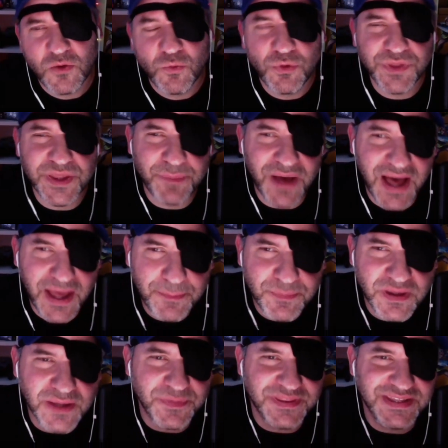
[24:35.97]
Well, they pop
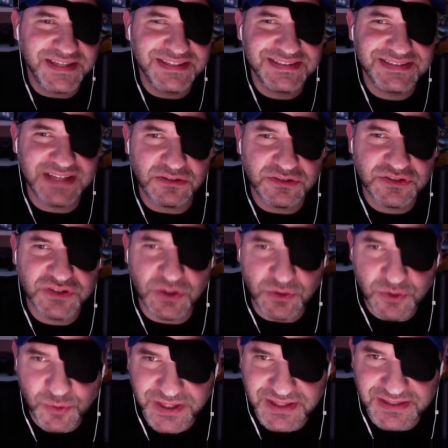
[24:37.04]
up and they sell so
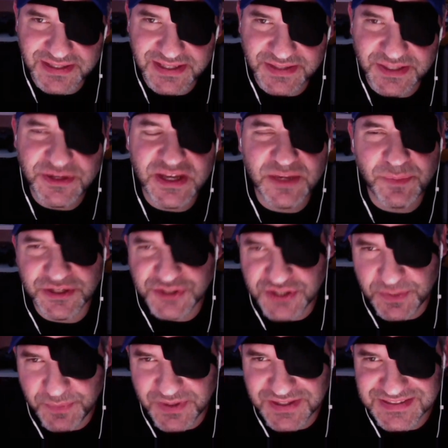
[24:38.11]
quickly, and then you got to pay
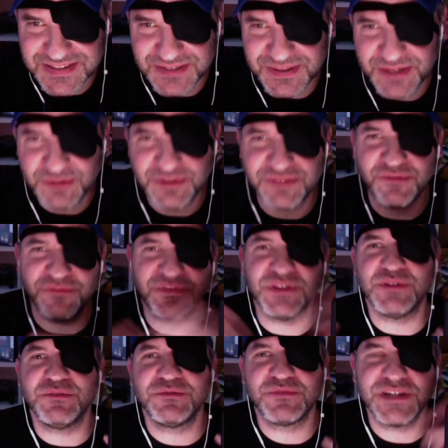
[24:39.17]
shipping, so they don't even
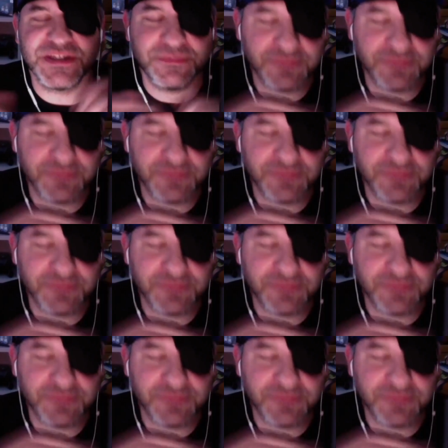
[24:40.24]
feel free.